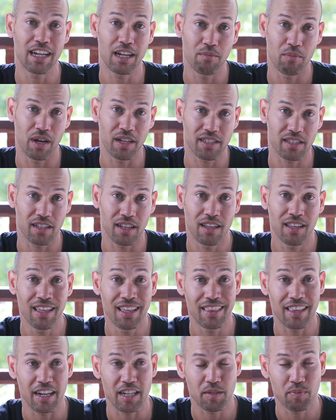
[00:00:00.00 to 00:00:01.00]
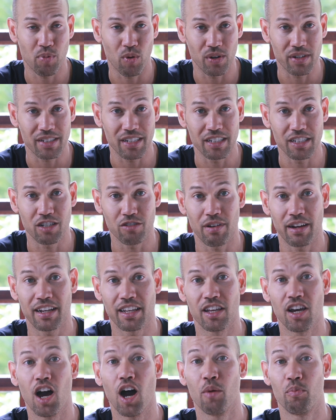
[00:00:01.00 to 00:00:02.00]
in a muscle that is pointing
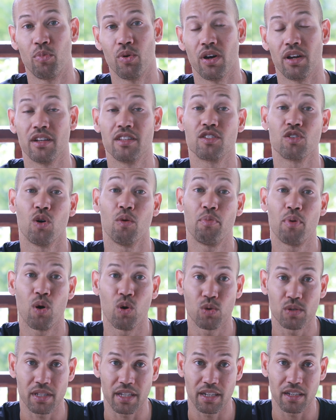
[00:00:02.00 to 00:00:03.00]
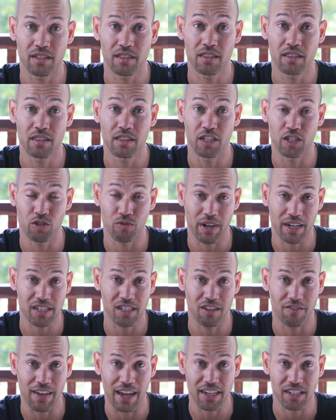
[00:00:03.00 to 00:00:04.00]
directly upward, so opposing the
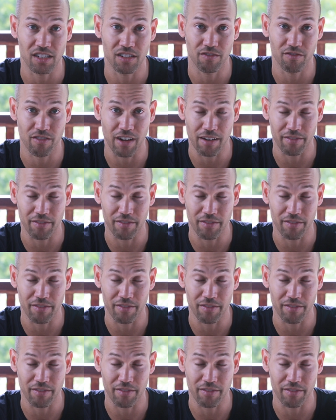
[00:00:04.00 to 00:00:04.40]
direction of action of